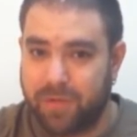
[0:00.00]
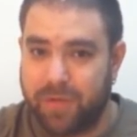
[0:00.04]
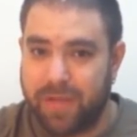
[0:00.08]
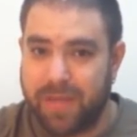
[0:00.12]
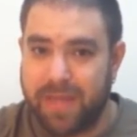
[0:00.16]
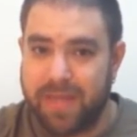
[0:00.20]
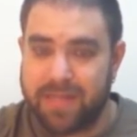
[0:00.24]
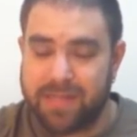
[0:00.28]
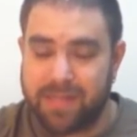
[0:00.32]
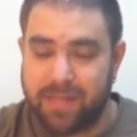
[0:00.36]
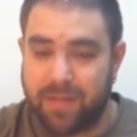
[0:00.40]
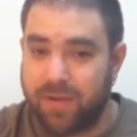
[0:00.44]

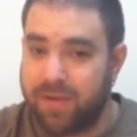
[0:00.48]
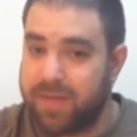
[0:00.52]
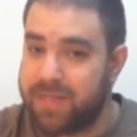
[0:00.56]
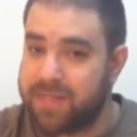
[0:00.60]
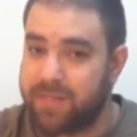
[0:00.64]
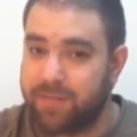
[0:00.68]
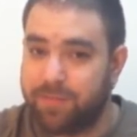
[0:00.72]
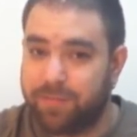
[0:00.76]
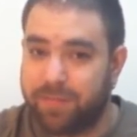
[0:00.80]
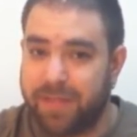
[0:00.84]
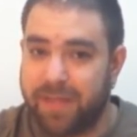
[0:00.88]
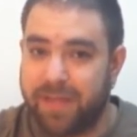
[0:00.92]
Okay, as long
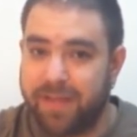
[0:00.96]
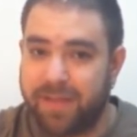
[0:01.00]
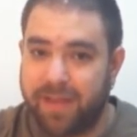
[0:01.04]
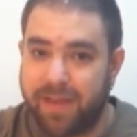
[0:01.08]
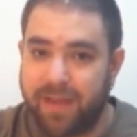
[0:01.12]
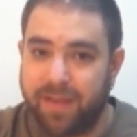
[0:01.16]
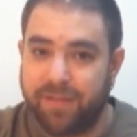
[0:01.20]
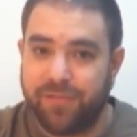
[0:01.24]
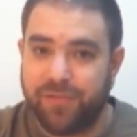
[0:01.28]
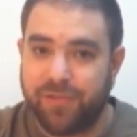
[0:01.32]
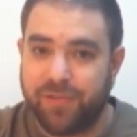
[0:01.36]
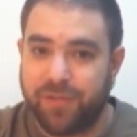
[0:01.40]
as you play the
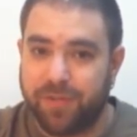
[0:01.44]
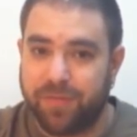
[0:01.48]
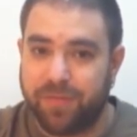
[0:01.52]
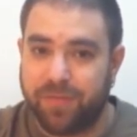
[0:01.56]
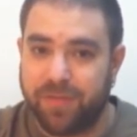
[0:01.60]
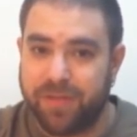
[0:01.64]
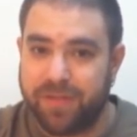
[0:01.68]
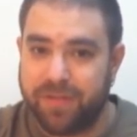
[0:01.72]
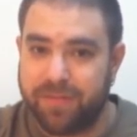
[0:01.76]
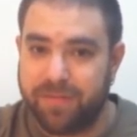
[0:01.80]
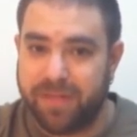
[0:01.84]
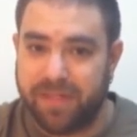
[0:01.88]
F sharp
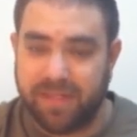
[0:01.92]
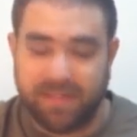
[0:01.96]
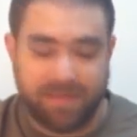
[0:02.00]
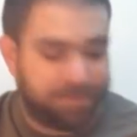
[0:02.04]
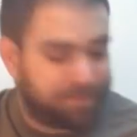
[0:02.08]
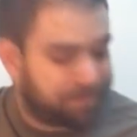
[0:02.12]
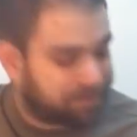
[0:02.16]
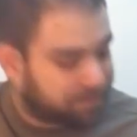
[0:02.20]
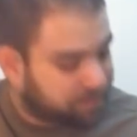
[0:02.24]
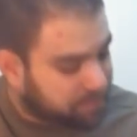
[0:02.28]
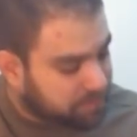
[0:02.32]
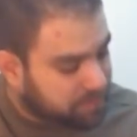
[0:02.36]
on the bass.
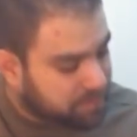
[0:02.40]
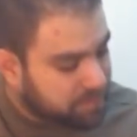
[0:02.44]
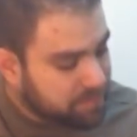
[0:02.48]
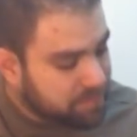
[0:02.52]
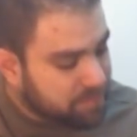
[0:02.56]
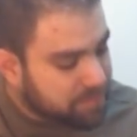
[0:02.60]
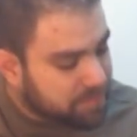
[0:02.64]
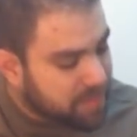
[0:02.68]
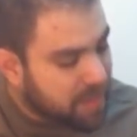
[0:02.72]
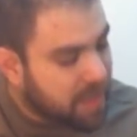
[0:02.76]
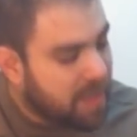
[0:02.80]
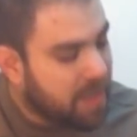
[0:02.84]

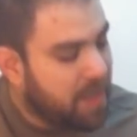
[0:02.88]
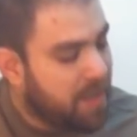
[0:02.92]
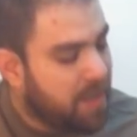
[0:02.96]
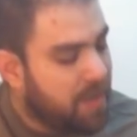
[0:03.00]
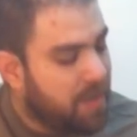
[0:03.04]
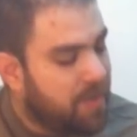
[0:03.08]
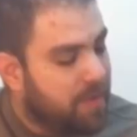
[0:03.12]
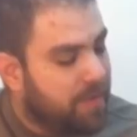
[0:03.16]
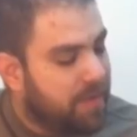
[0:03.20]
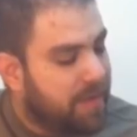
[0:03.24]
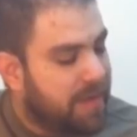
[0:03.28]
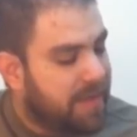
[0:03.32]

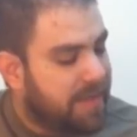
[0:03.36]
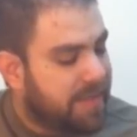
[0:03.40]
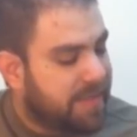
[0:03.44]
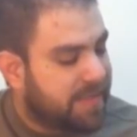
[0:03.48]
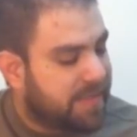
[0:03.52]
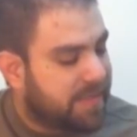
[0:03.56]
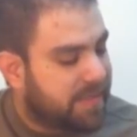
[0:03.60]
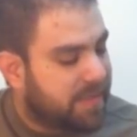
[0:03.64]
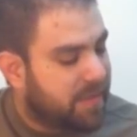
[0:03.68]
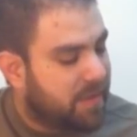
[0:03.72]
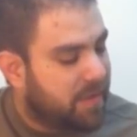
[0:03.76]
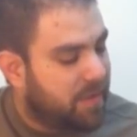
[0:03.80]
Okay,
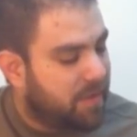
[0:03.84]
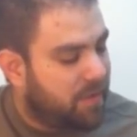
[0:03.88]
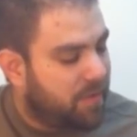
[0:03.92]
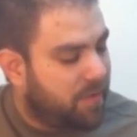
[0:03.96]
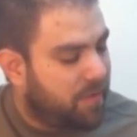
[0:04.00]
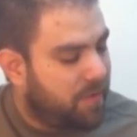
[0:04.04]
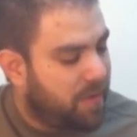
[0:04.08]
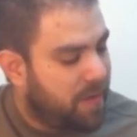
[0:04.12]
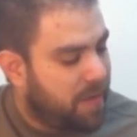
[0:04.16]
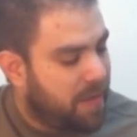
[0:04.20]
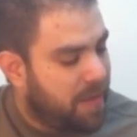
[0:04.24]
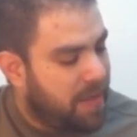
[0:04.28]

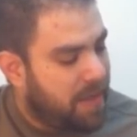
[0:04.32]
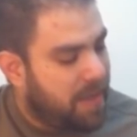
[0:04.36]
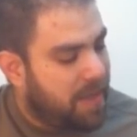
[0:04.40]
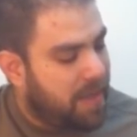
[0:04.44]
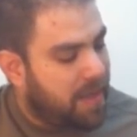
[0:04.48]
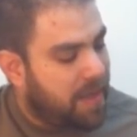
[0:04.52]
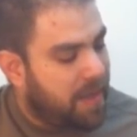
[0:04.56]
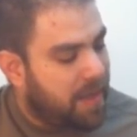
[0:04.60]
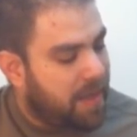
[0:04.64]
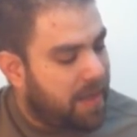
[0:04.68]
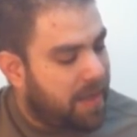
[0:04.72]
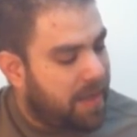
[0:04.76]
so
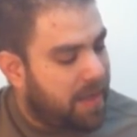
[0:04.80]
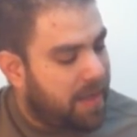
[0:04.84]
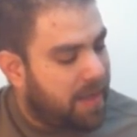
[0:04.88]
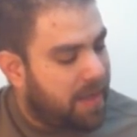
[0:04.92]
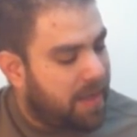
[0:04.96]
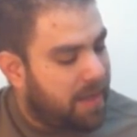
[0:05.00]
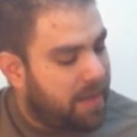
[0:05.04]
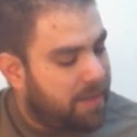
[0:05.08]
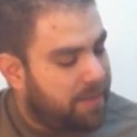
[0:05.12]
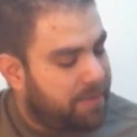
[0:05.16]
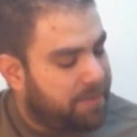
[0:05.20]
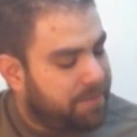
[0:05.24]

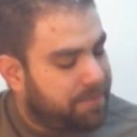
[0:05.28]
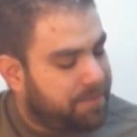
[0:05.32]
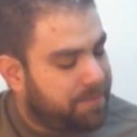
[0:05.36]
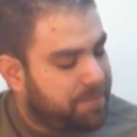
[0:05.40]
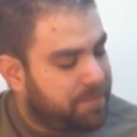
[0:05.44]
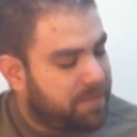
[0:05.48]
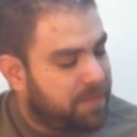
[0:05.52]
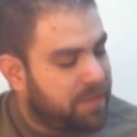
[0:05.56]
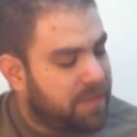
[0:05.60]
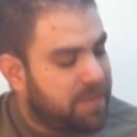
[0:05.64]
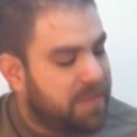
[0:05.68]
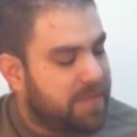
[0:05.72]

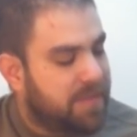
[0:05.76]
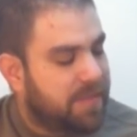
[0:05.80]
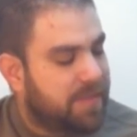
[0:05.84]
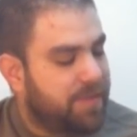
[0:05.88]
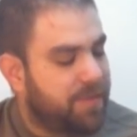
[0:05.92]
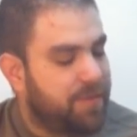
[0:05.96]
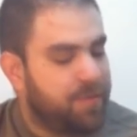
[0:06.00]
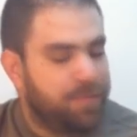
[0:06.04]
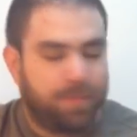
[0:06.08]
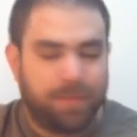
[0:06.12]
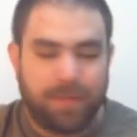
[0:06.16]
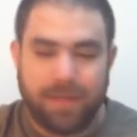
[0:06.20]
um,
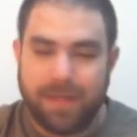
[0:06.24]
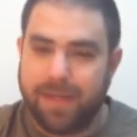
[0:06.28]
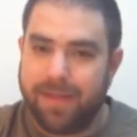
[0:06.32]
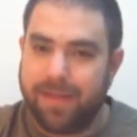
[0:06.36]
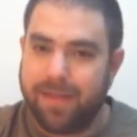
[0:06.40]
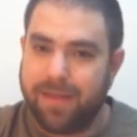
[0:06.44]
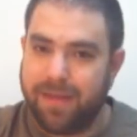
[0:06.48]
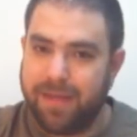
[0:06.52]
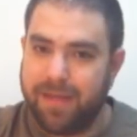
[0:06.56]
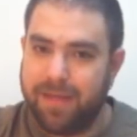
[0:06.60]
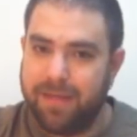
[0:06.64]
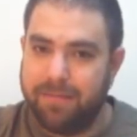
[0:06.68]
so you play
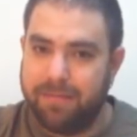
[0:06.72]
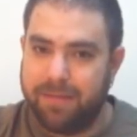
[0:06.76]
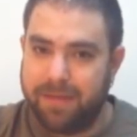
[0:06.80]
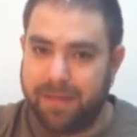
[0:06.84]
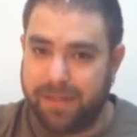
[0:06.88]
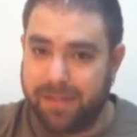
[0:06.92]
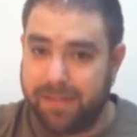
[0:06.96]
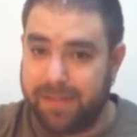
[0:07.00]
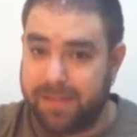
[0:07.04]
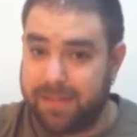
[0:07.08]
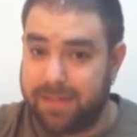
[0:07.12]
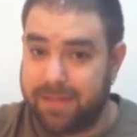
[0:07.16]
the E
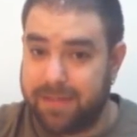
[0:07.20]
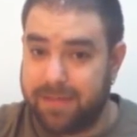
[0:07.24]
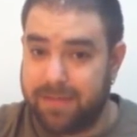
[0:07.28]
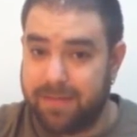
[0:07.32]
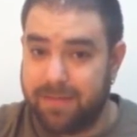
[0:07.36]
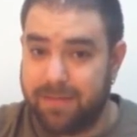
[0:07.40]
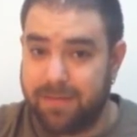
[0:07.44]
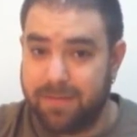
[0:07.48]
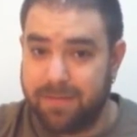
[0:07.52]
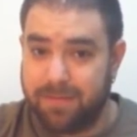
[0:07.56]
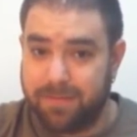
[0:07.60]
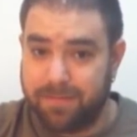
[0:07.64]
bass,
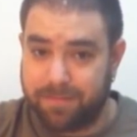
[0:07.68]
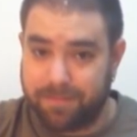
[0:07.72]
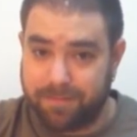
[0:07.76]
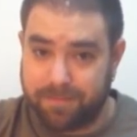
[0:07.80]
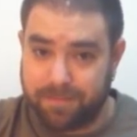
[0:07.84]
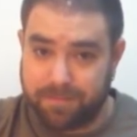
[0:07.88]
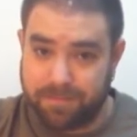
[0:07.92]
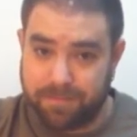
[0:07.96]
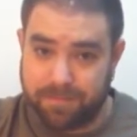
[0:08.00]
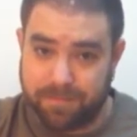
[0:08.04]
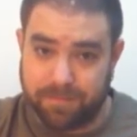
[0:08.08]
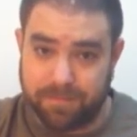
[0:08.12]

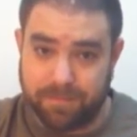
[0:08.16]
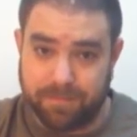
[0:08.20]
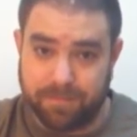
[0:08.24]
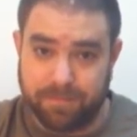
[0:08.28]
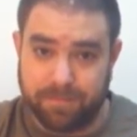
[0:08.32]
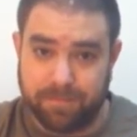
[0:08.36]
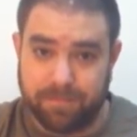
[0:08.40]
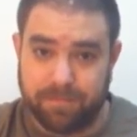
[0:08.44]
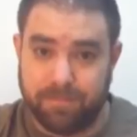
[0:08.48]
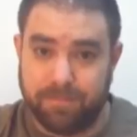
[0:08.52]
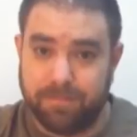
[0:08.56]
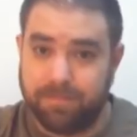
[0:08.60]

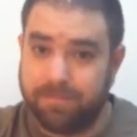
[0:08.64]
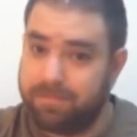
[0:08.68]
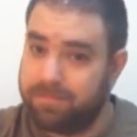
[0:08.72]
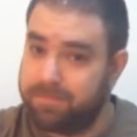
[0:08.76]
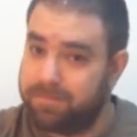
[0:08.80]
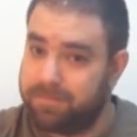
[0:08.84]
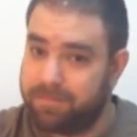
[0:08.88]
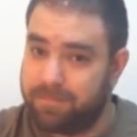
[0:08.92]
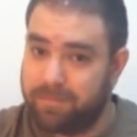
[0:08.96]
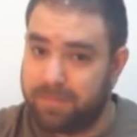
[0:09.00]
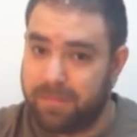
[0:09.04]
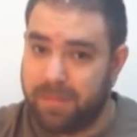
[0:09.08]

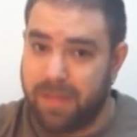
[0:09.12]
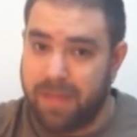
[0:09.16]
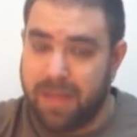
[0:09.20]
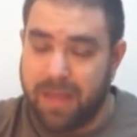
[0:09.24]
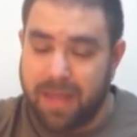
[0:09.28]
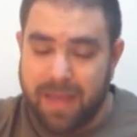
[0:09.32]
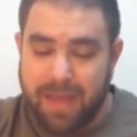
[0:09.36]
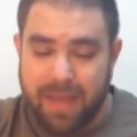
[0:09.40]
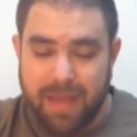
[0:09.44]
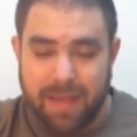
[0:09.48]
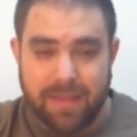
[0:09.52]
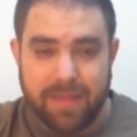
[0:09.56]

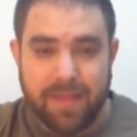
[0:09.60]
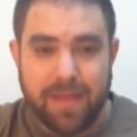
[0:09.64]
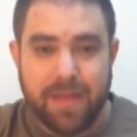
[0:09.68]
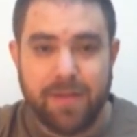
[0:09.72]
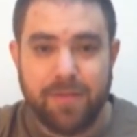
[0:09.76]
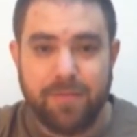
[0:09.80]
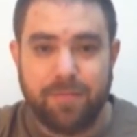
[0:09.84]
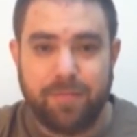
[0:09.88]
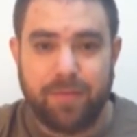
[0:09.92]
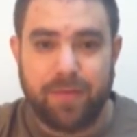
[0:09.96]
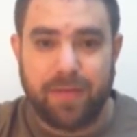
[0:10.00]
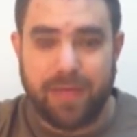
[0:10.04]
and then
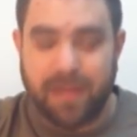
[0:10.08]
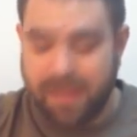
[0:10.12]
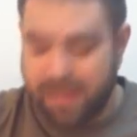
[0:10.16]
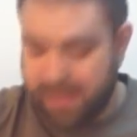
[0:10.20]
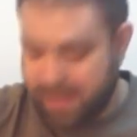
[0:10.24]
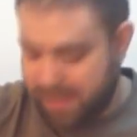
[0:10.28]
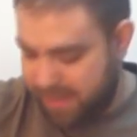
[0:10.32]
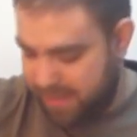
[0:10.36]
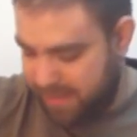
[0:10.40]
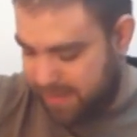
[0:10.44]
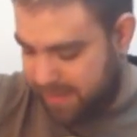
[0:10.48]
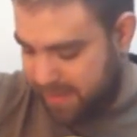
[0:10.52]
you
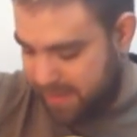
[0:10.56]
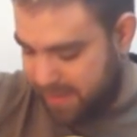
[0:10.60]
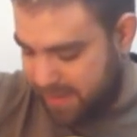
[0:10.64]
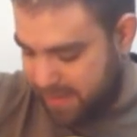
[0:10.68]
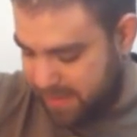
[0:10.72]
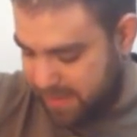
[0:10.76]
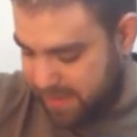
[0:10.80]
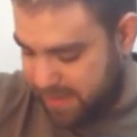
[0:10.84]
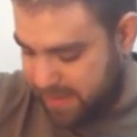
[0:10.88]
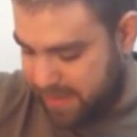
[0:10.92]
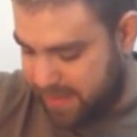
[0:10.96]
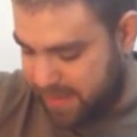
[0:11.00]
play the
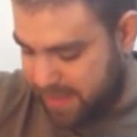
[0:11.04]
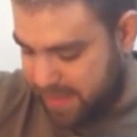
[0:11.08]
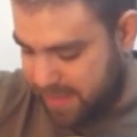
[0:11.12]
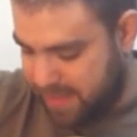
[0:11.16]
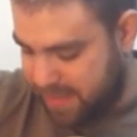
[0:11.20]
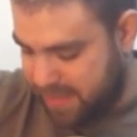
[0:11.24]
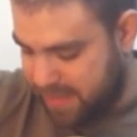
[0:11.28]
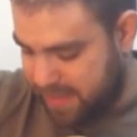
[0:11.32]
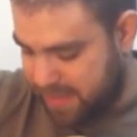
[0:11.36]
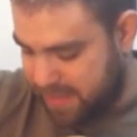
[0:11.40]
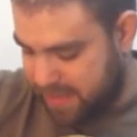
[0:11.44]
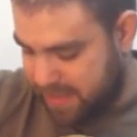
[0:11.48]

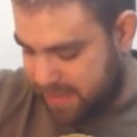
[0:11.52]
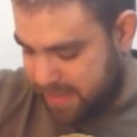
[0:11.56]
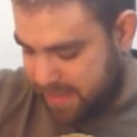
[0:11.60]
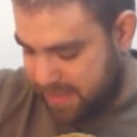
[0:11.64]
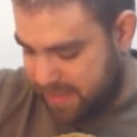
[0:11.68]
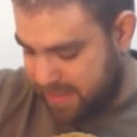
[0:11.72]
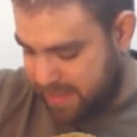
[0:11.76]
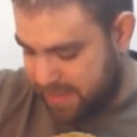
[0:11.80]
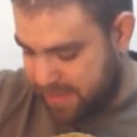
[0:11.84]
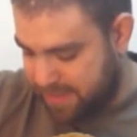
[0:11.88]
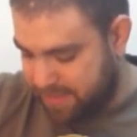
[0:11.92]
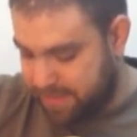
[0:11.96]
the
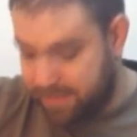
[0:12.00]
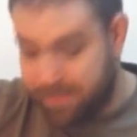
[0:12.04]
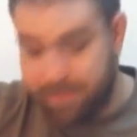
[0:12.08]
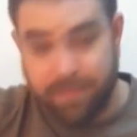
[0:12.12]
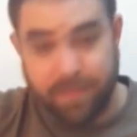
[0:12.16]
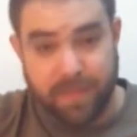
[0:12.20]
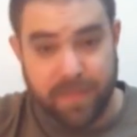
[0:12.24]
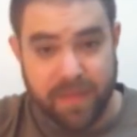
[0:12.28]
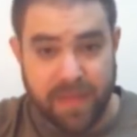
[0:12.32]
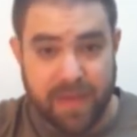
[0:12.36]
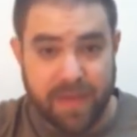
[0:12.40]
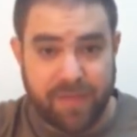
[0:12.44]

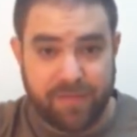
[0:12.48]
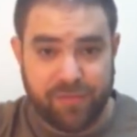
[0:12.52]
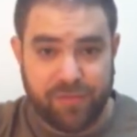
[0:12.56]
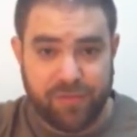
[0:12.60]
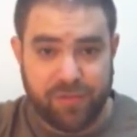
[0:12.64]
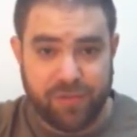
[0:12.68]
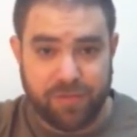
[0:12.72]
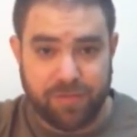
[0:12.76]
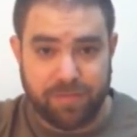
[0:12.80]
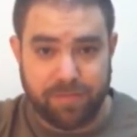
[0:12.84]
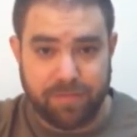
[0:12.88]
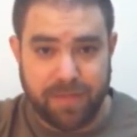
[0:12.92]
um, the F
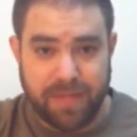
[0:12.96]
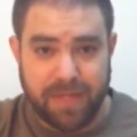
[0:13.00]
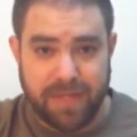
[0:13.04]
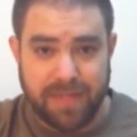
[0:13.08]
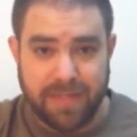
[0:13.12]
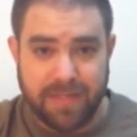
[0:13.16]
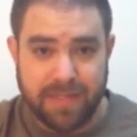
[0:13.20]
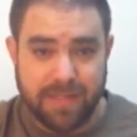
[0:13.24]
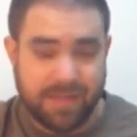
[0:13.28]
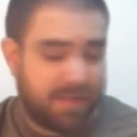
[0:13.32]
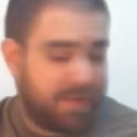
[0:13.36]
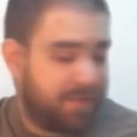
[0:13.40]
sharp
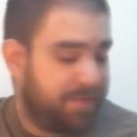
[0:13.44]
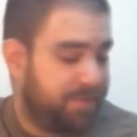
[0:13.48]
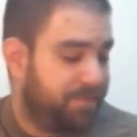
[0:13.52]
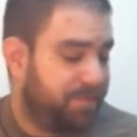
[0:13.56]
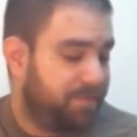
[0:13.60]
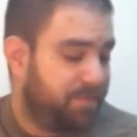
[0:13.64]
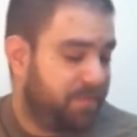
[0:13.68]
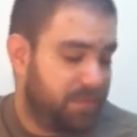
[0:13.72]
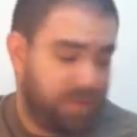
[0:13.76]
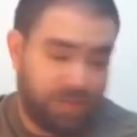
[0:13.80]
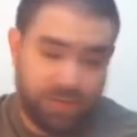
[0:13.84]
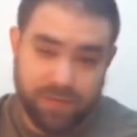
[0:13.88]
bass
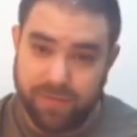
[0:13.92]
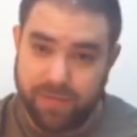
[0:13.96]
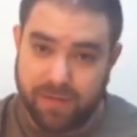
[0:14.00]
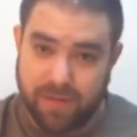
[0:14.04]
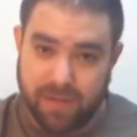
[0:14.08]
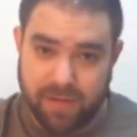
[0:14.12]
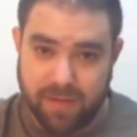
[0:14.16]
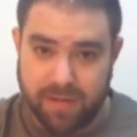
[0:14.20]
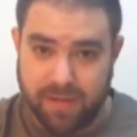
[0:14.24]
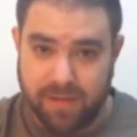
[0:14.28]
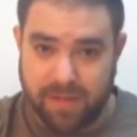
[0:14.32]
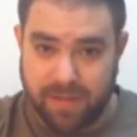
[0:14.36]
two
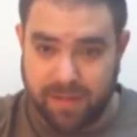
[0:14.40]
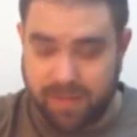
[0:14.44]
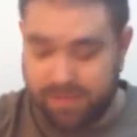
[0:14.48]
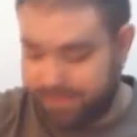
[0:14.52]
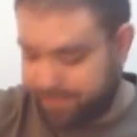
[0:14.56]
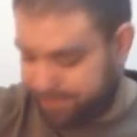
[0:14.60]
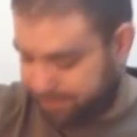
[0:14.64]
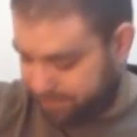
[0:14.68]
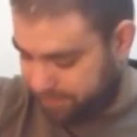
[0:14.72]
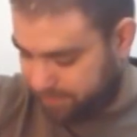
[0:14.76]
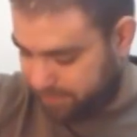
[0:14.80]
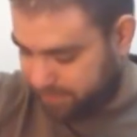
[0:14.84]
on
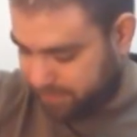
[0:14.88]
the